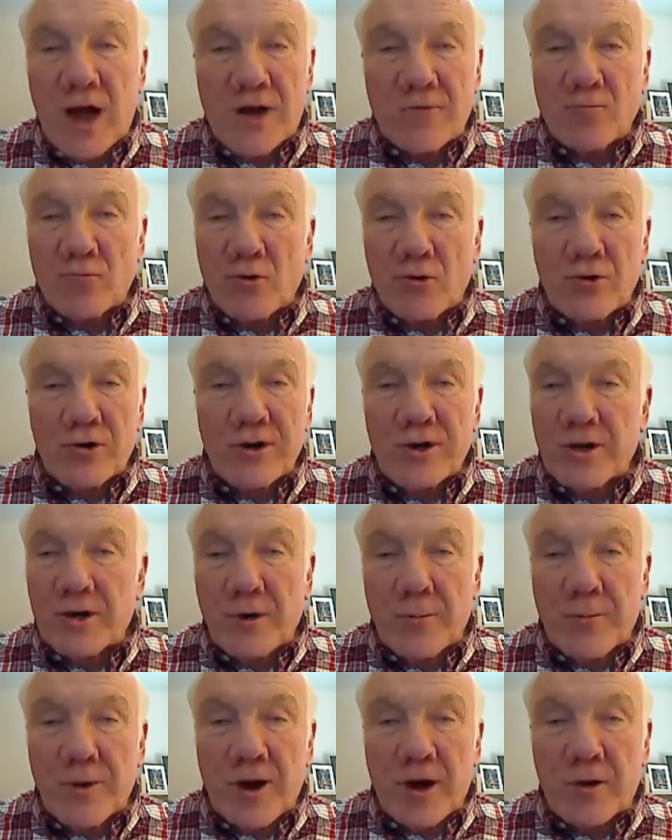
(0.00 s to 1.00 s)
Not
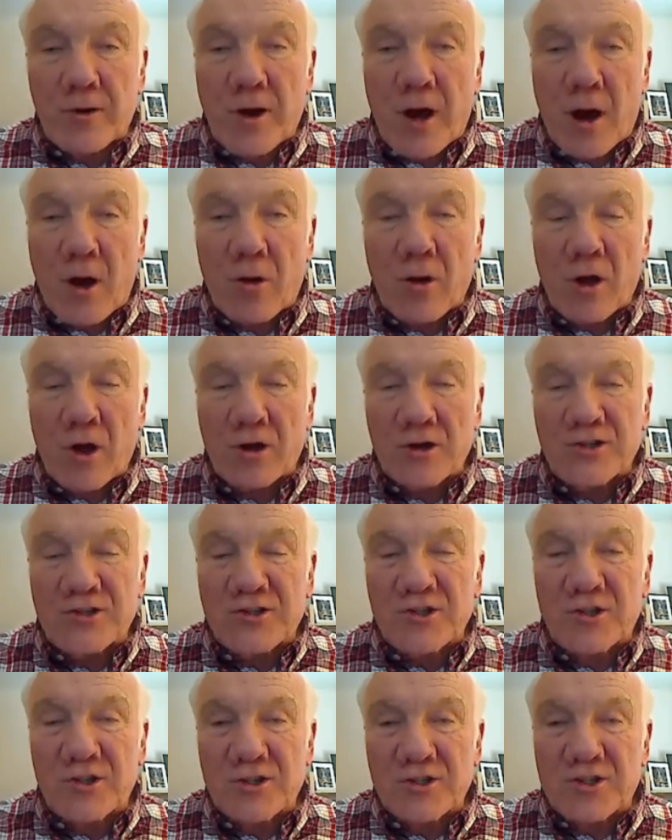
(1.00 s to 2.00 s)
worrying about how long
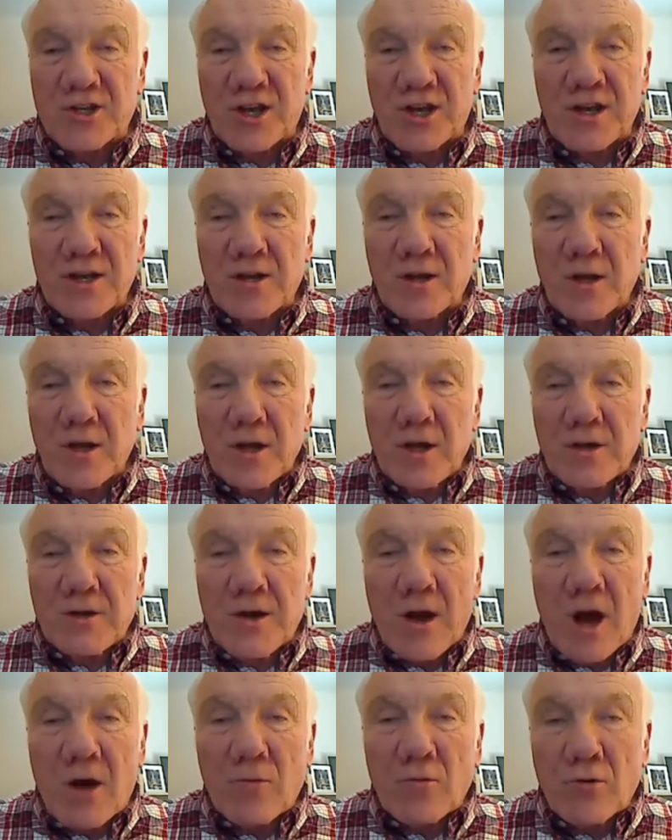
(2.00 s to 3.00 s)
it's going to take,
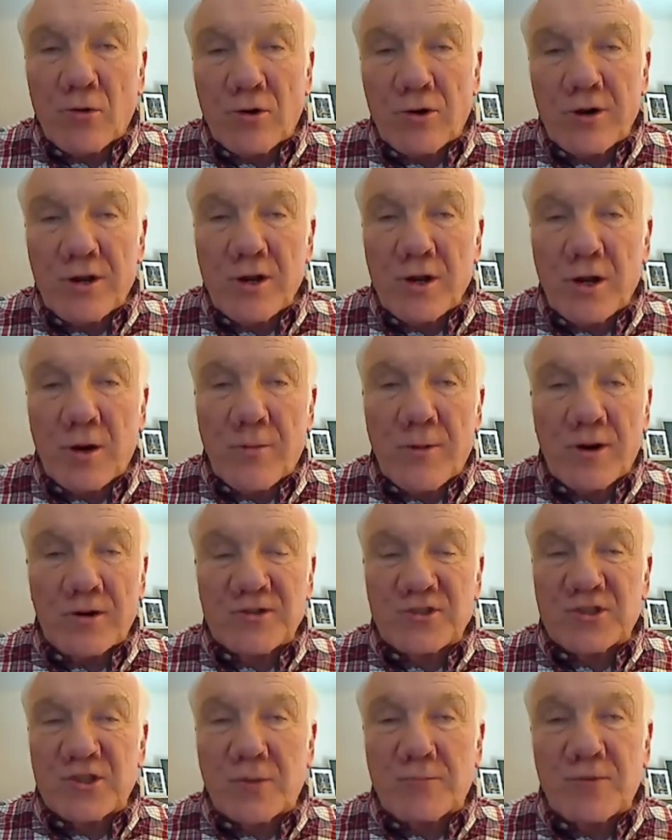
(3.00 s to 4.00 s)
not worrying
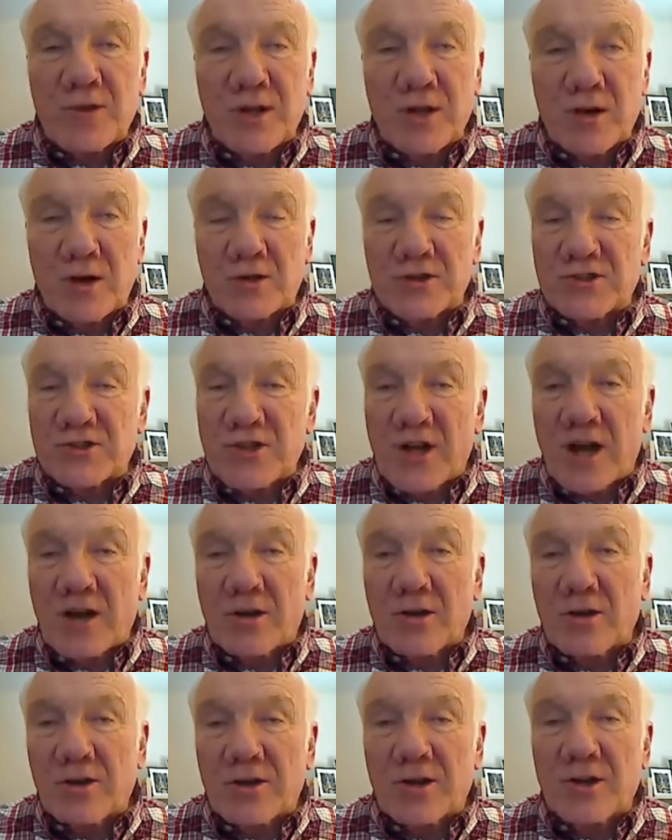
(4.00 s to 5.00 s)
about something else,
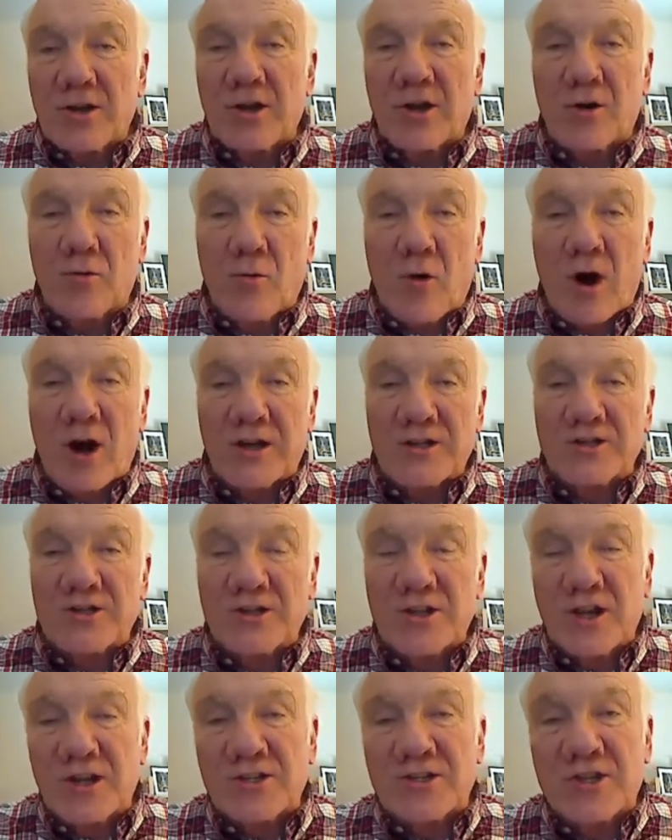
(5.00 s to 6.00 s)
not looking at our
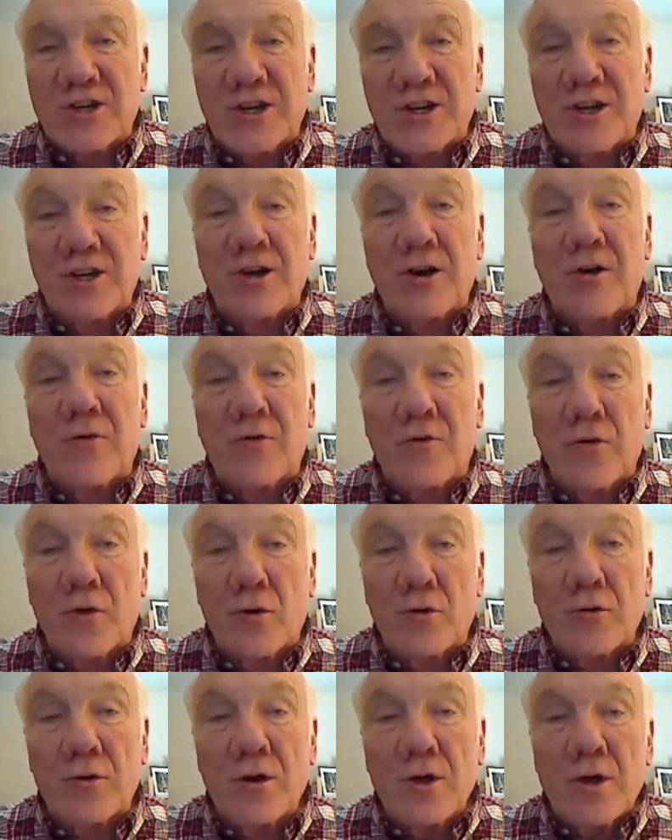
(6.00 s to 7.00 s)
watch, not checking our
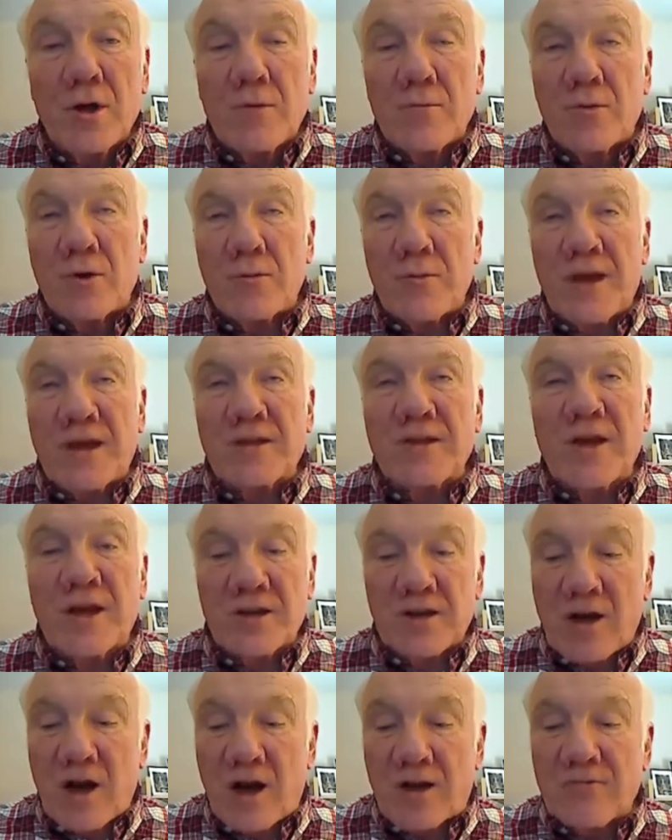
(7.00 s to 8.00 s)
phone, but make
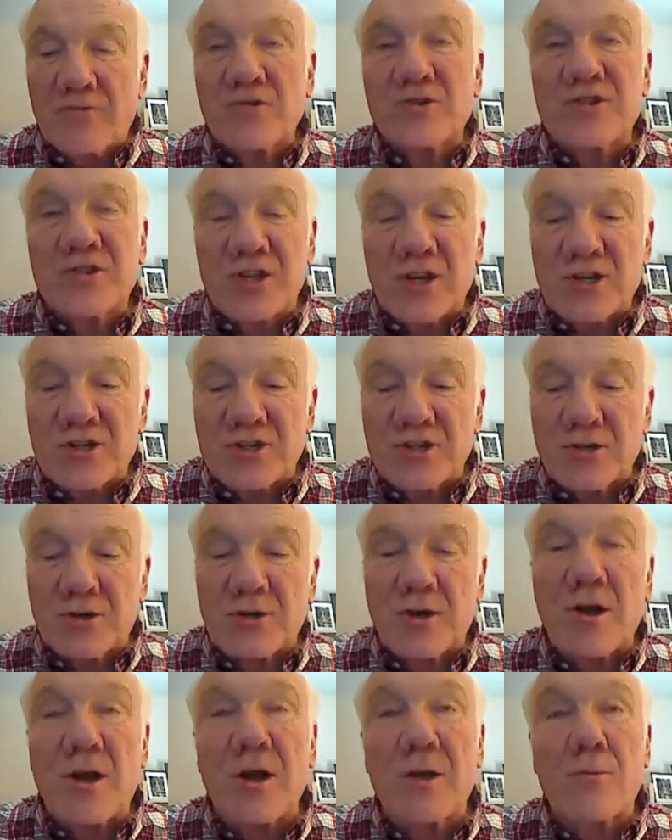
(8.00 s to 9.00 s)
that
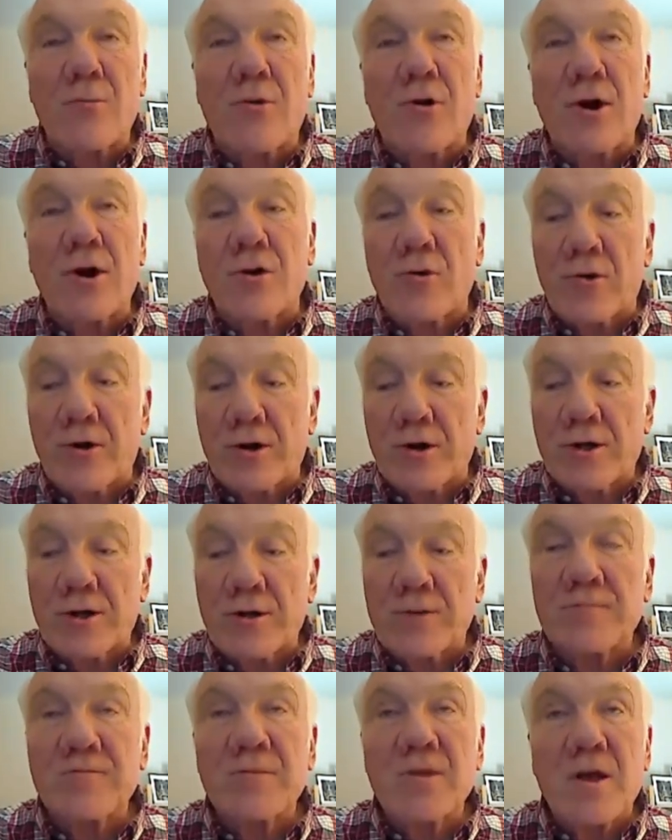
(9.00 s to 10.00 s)
conversation a
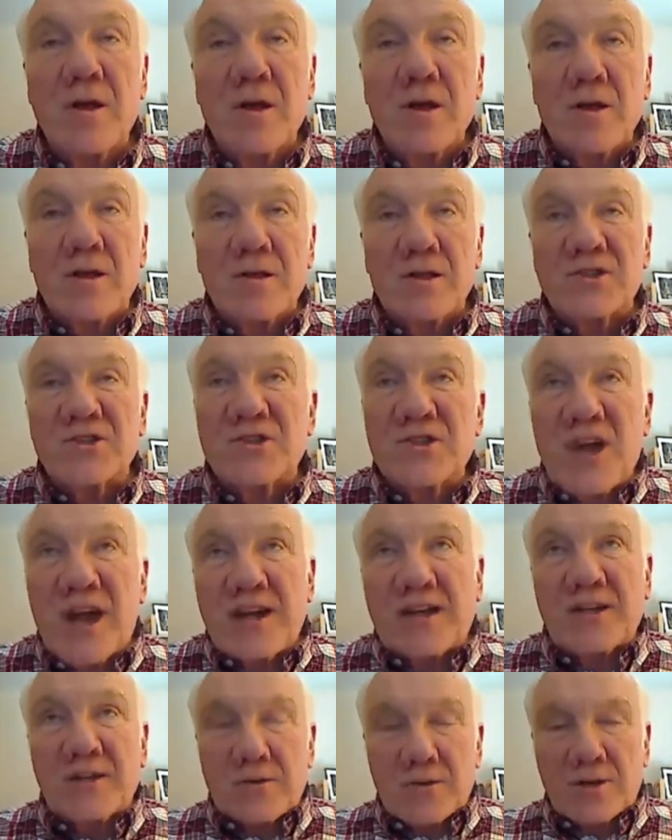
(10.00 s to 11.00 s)
priority. The
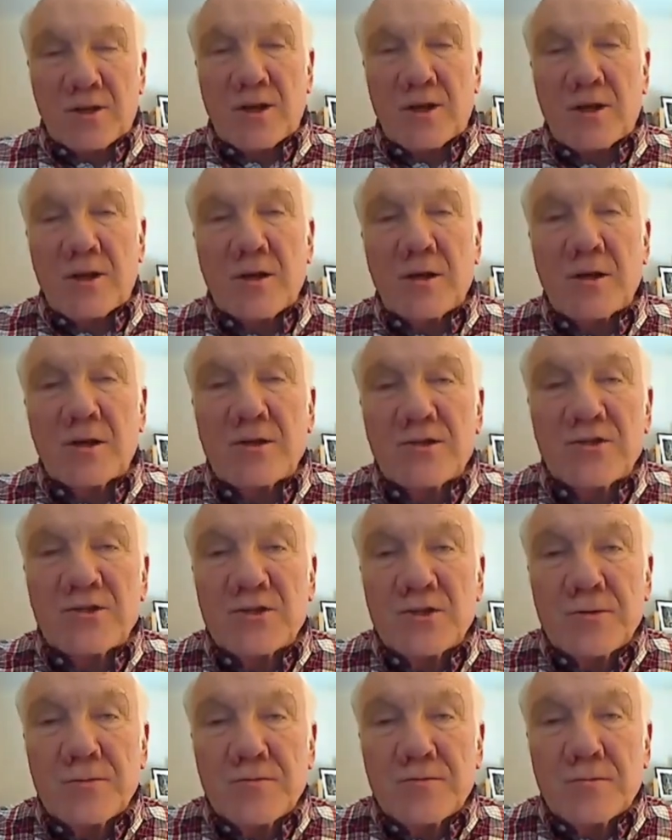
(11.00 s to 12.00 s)
second thing
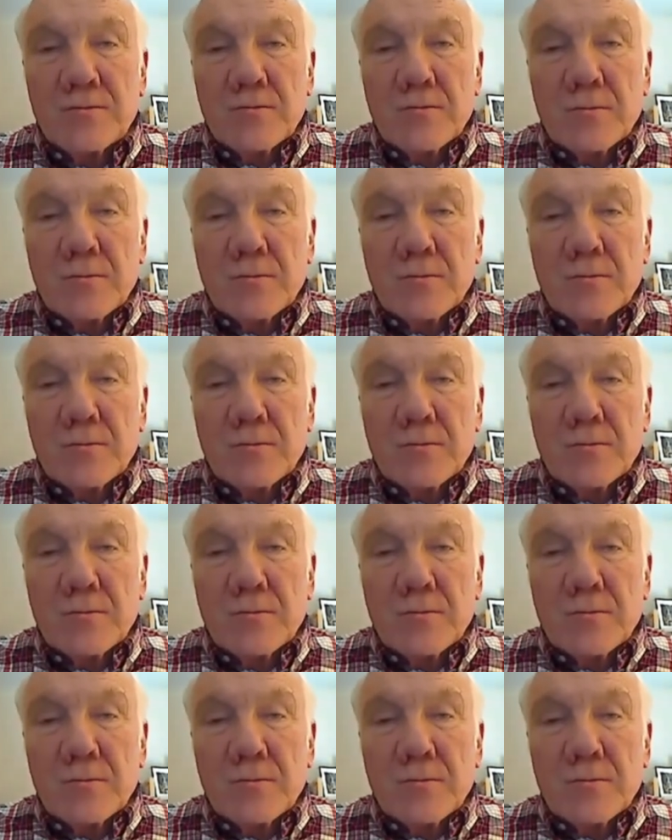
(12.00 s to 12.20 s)
is